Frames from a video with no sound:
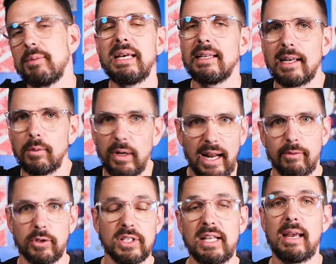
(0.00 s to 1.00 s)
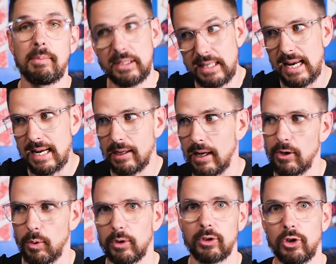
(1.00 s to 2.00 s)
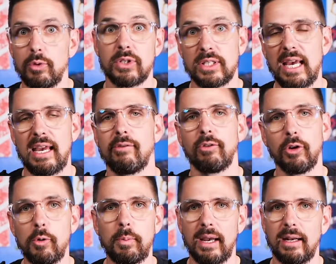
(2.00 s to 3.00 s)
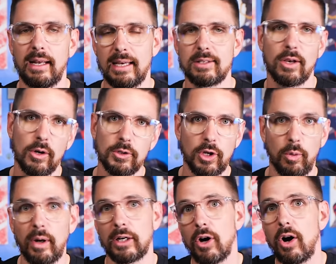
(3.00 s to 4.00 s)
to me like whatever Snape did in order to save Lupin is also what